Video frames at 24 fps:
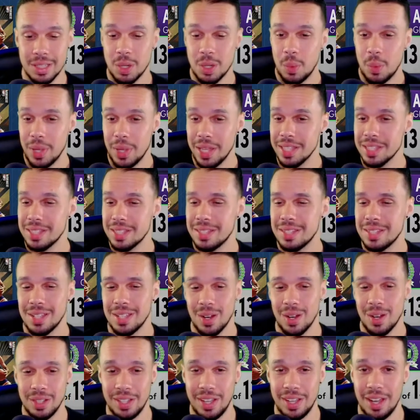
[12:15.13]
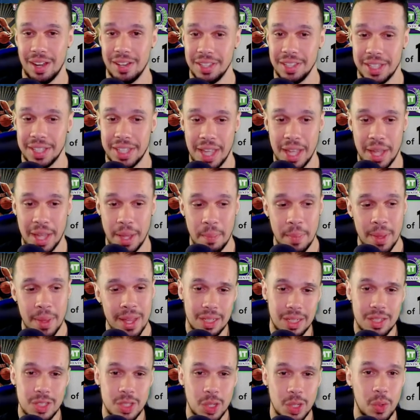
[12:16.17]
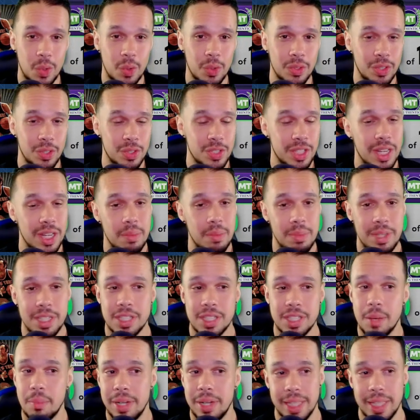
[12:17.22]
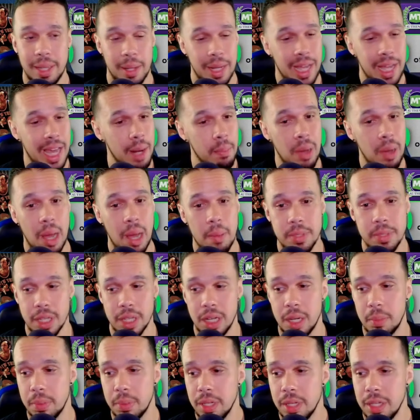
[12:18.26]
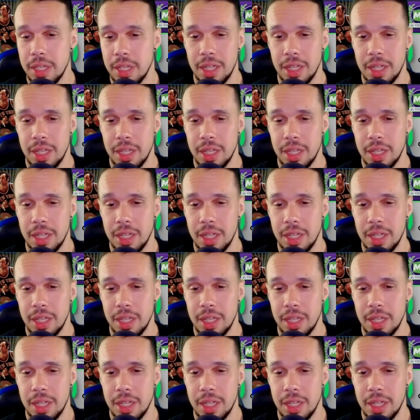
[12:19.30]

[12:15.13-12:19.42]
wins early on in the game. So there's going to be somebody that kind of pops up.